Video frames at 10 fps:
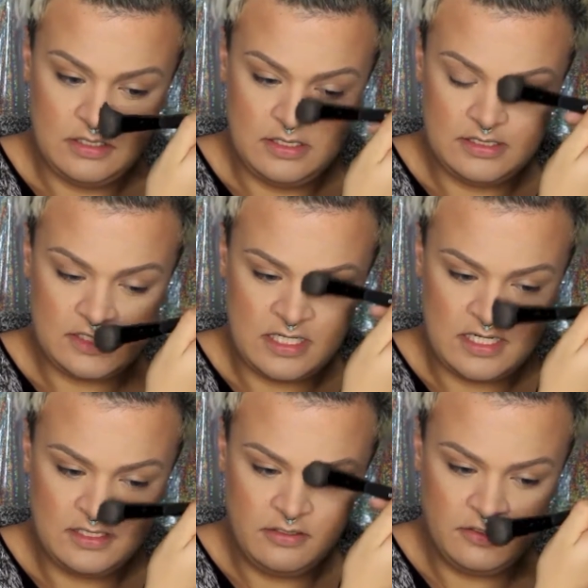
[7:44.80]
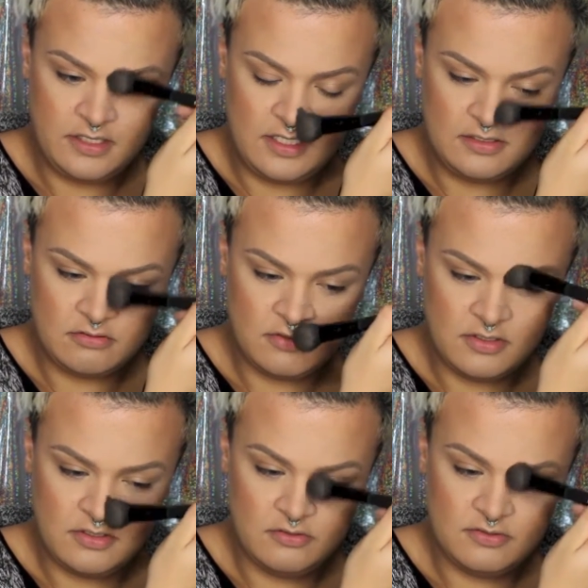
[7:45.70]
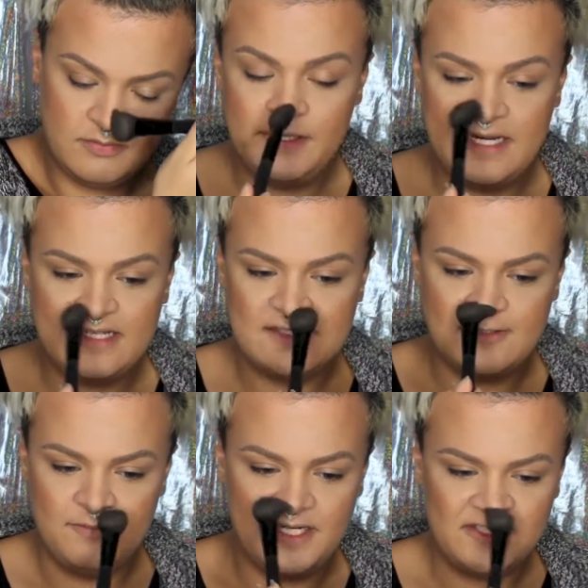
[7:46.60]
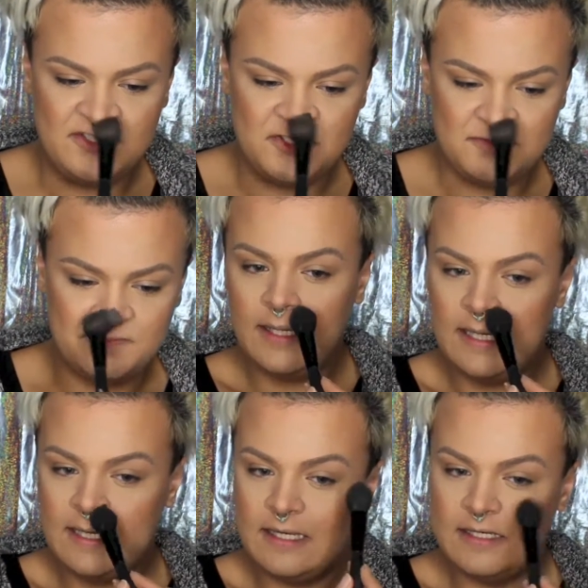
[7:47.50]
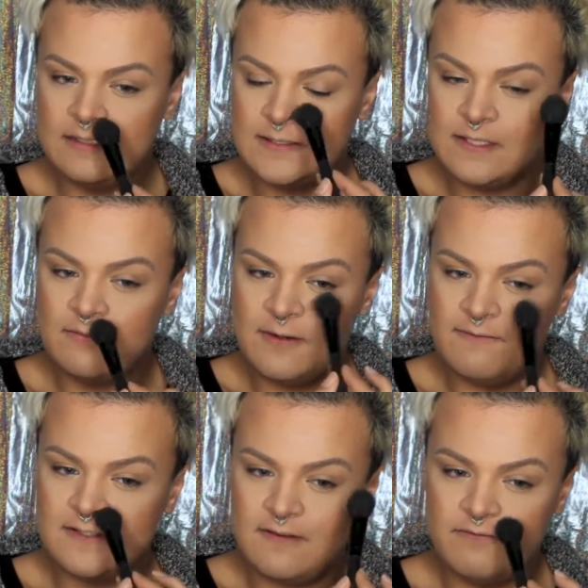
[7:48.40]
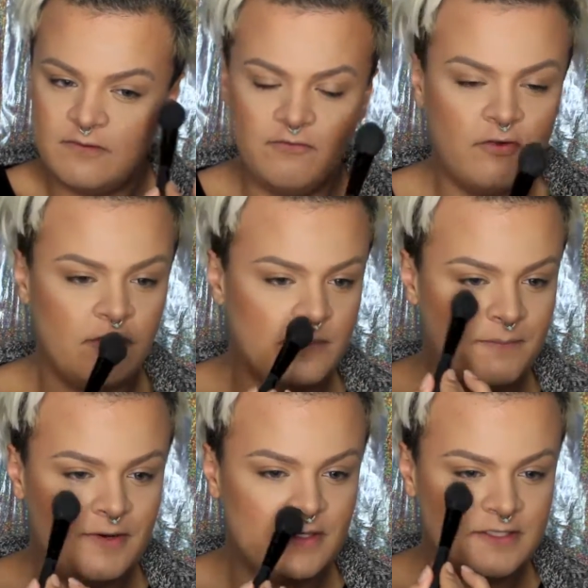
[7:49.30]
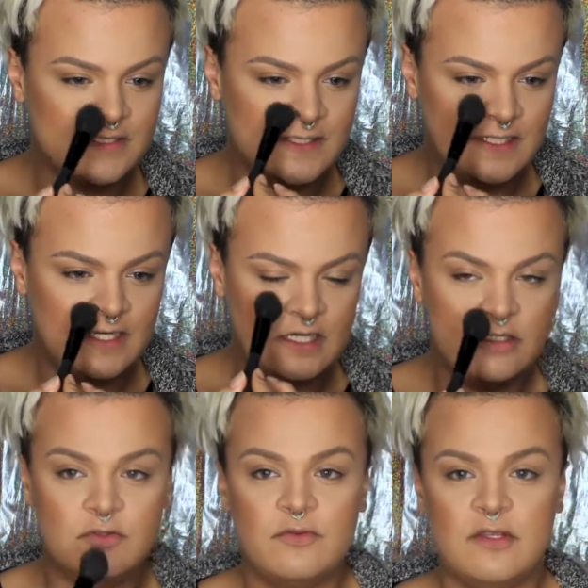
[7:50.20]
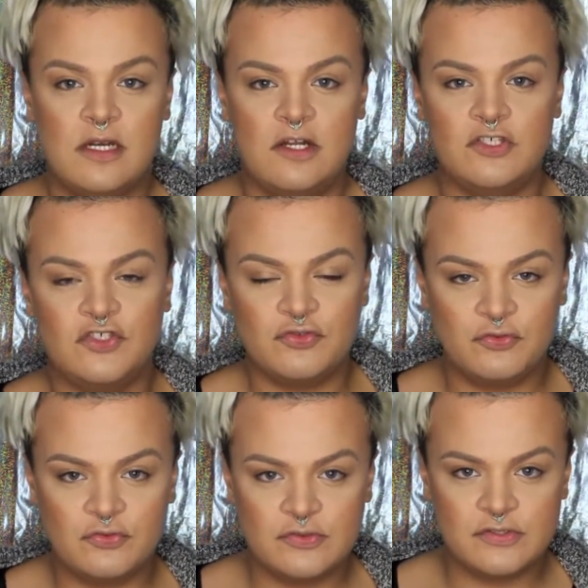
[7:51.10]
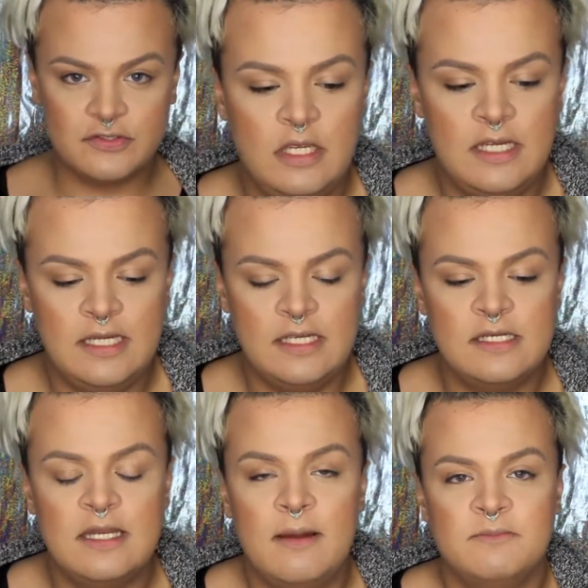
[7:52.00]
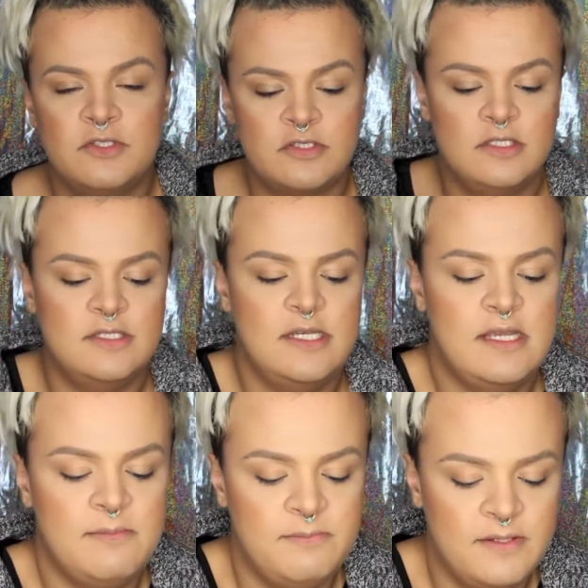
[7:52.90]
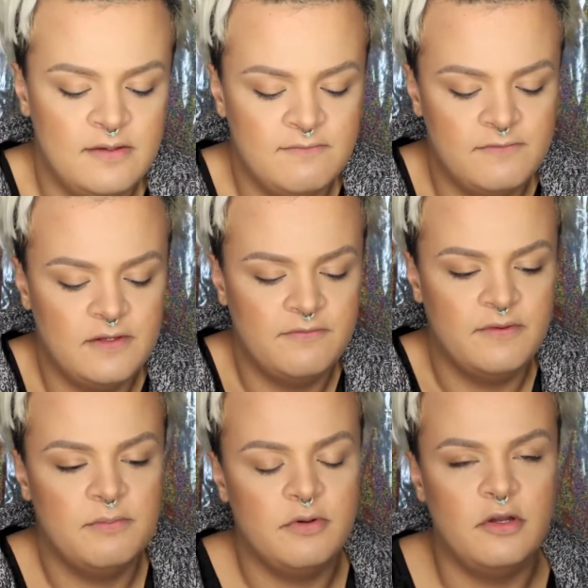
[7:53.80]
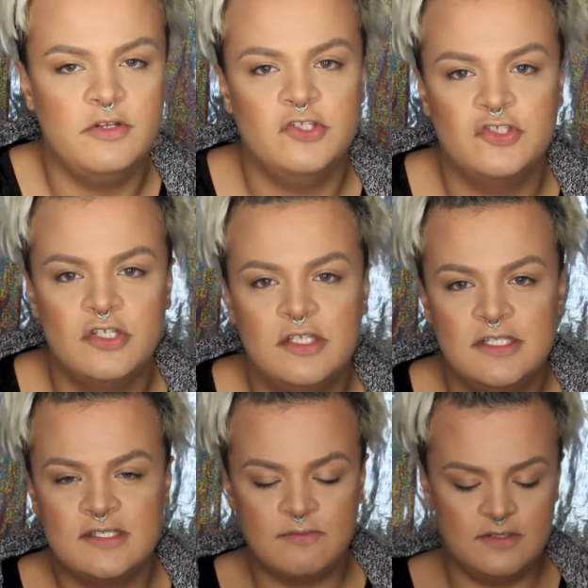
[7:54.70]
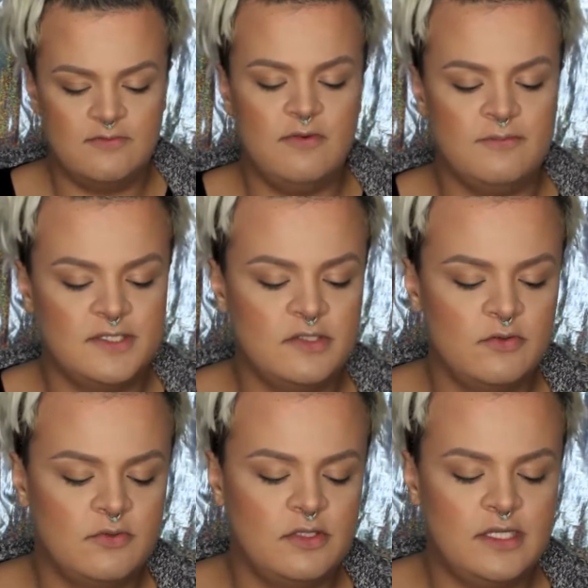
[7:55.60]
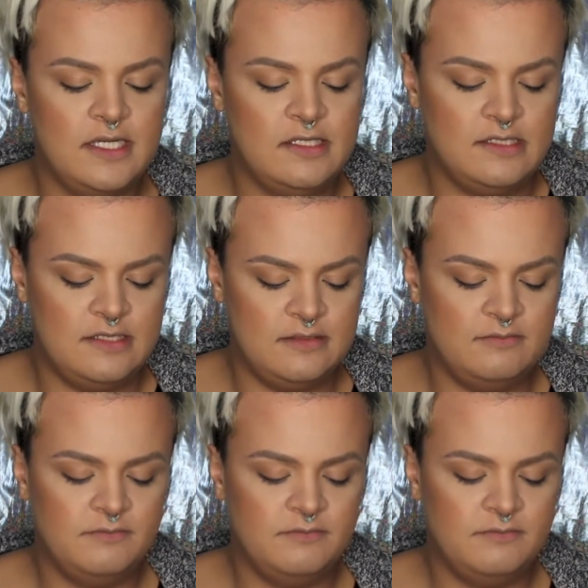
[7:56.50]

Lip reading: It's kind of going to contour the nose, but not so much. And take whatever's left over on the brush and kind of do the nostrils. And now I'm just going to take a big fluffy brush. This one's from Sedona Lace.